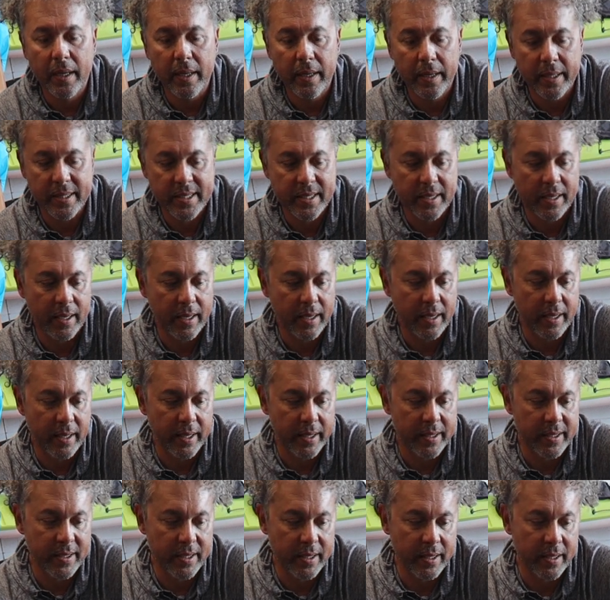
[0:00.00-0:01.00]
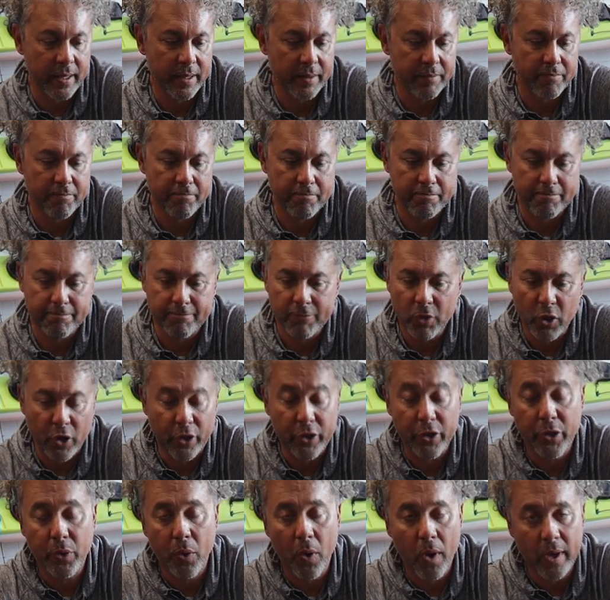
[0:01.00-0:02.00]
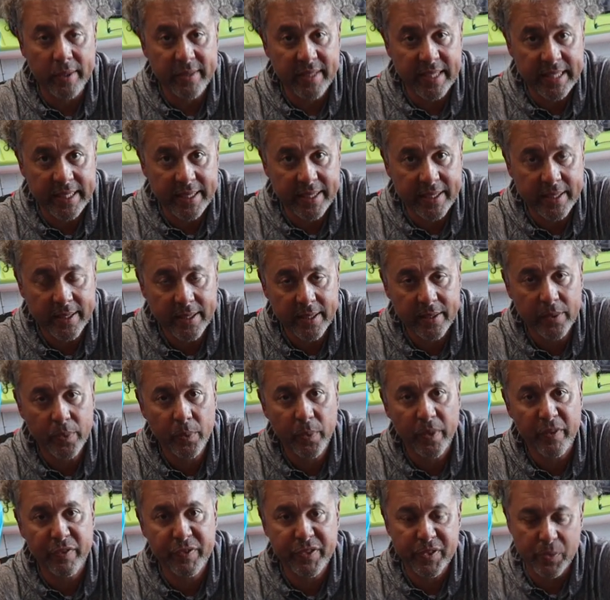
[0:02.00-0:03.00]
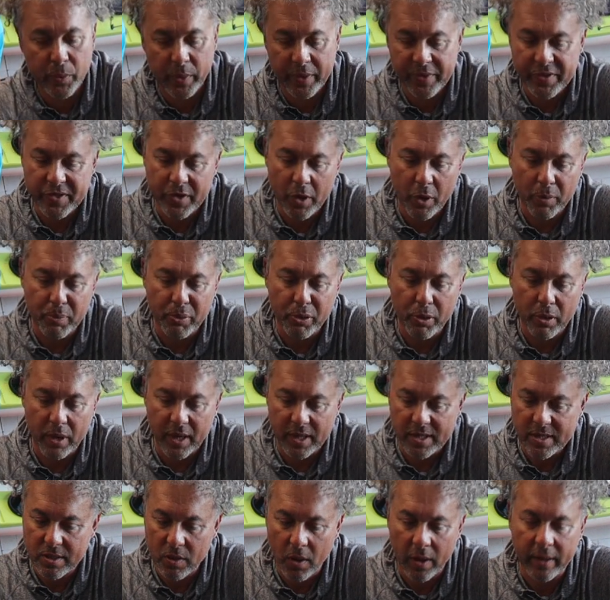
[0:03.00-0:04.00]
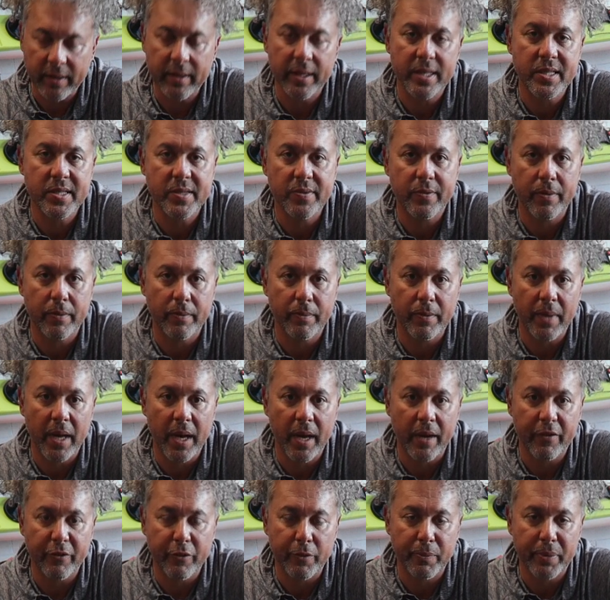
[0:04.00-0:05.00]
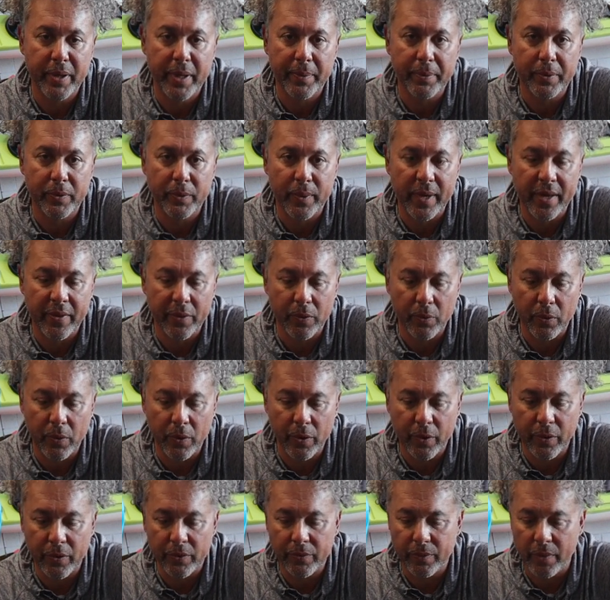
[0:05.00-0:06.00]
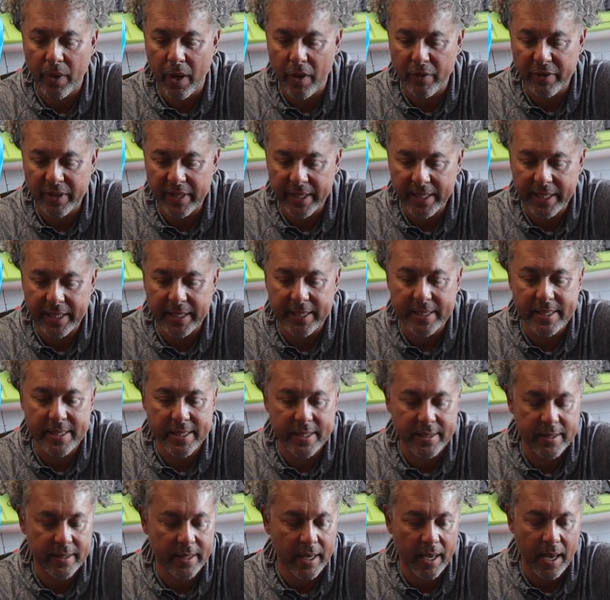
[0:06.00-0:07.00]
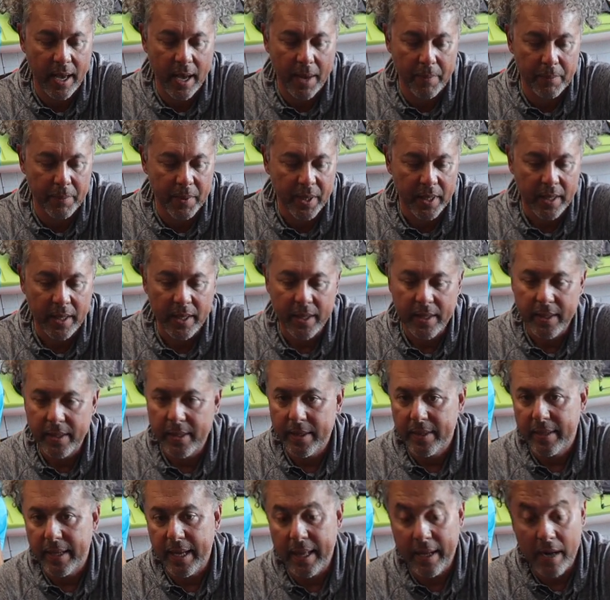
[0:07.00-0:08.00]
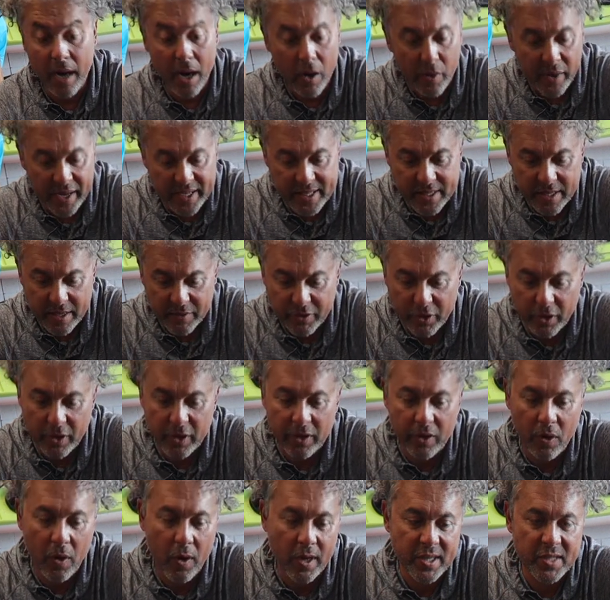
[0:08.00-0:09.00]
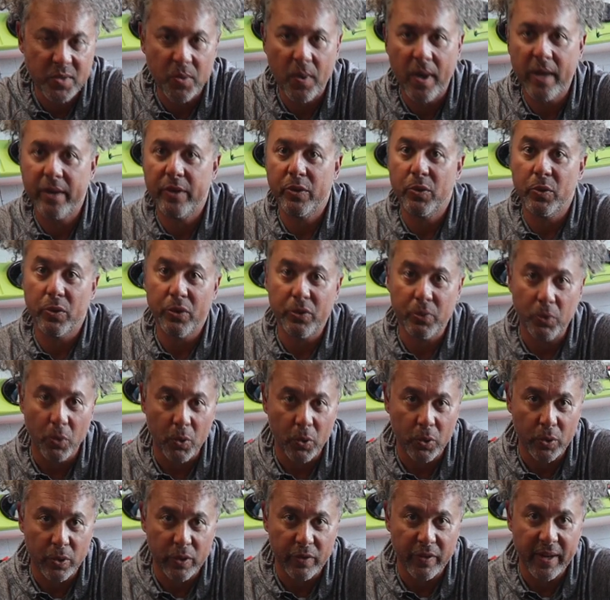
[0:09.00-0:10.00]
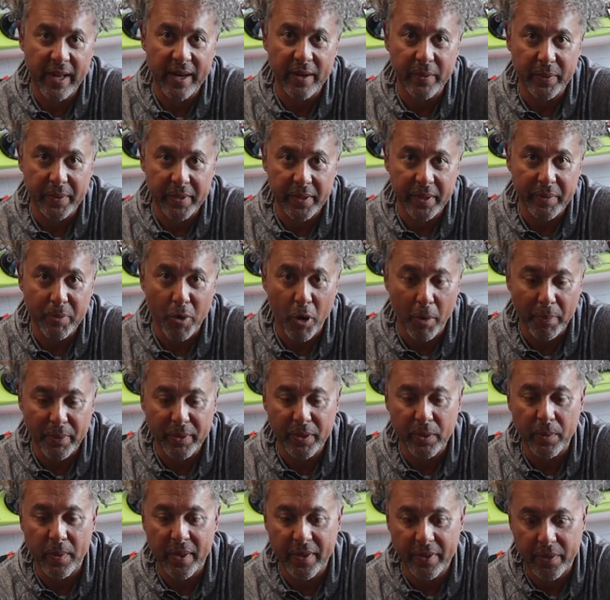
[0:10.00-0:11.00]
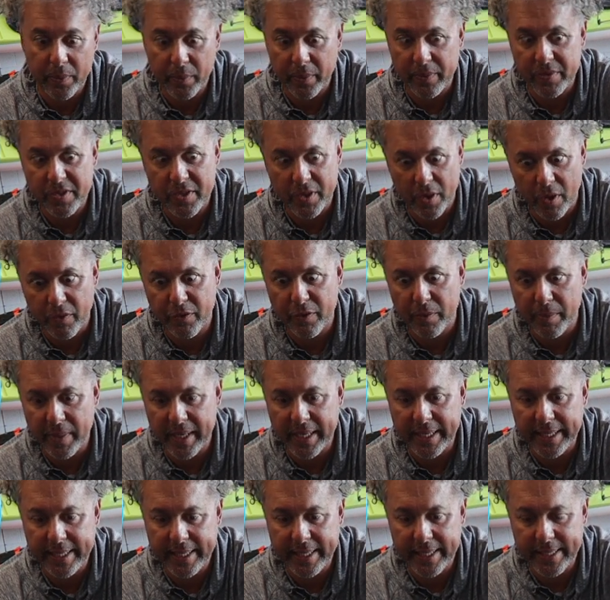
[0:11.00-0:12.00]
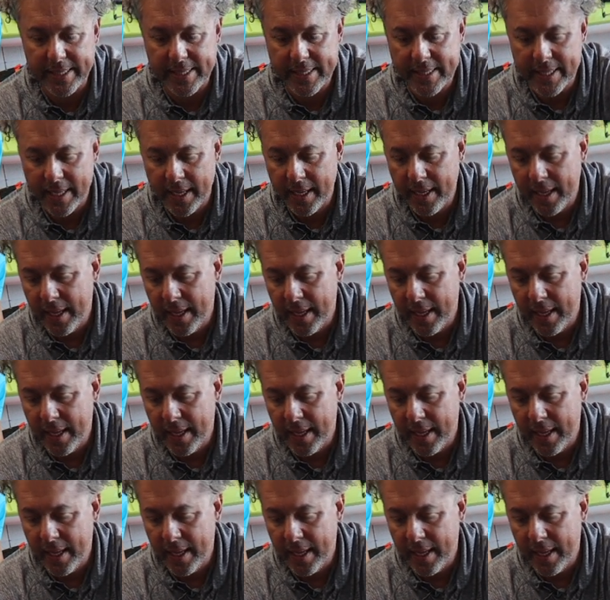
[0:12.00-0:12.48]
It's not a new idea. We've sold products like this from people around the world over the years. NRS have got a nice one. North Water have had a really popular one that we've sold for many years.